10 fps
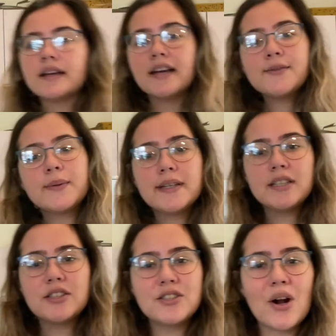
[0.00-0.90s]
I guess we're gonna
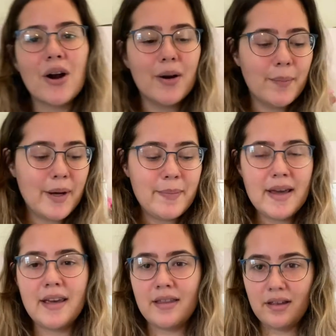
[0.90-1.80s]
start by
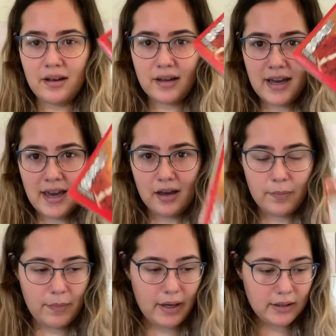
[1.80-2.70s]
making the cake
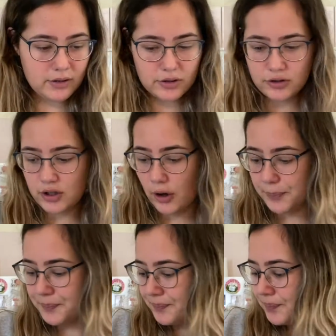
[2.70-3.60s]
mix. So
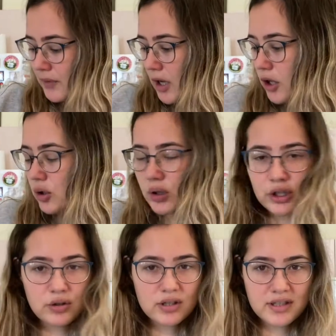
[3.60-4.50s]
you could
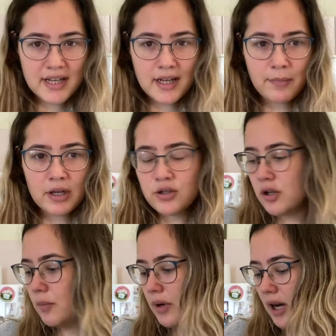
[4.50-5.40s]
use a standing mixer,
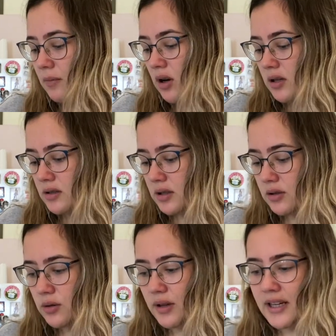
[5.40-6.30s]
but I'm honestly
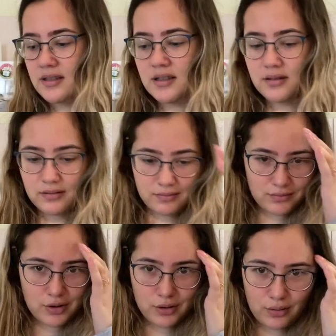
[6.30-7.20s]
too lazy
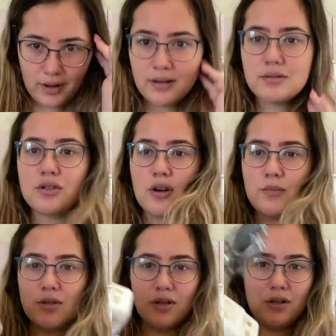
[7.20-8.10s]
to do that, so I'm
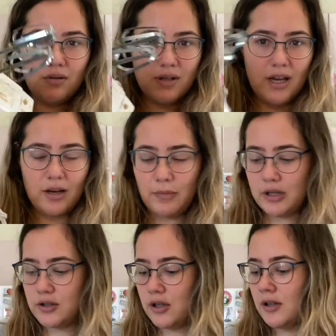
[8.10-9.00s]
just gonna use a hand
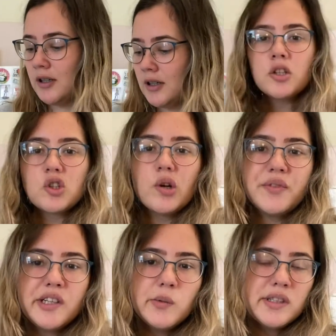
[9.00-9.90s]
mixer. So if
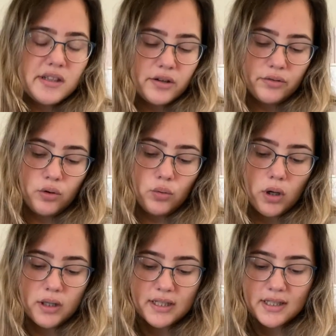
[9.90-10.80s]
anyone of you
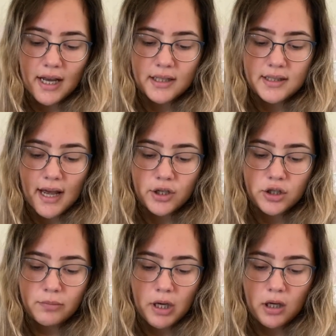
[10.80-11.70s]
decides to actually
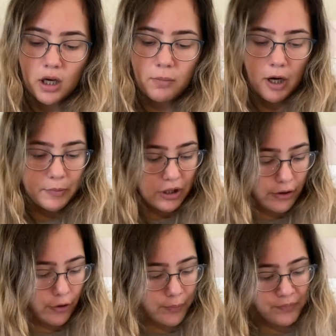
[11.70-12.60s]
make cake pops at
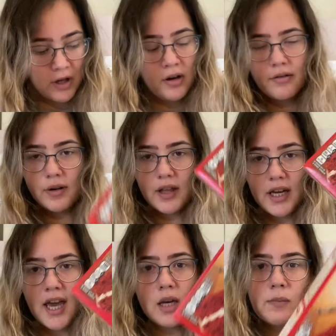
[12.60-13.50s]
home, for the
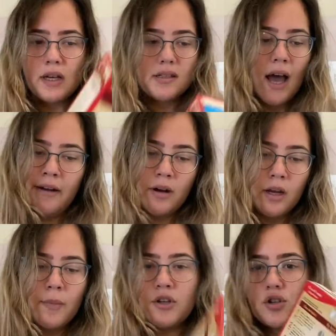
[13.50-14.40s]
cake mix, I
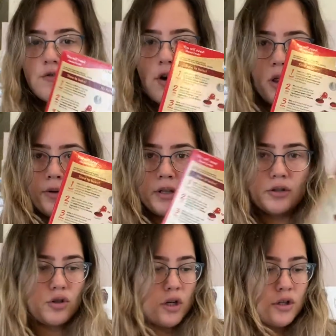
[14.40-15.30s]
recommend just following the
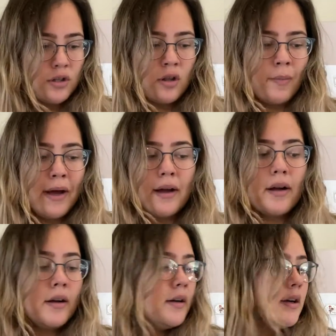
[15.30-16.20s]
instructions on the back.
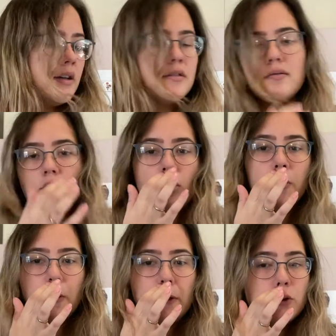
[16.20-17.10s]
It's literally